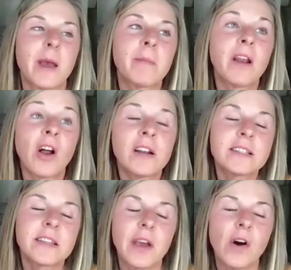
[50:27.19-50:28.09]
I mean,
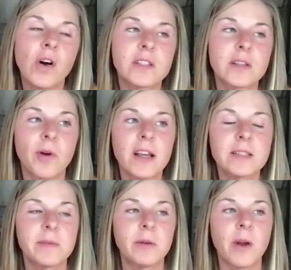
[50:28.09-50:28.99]
honestly, they all
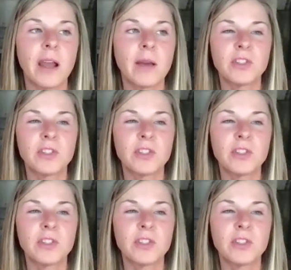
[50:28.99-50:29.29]
surprised me, right?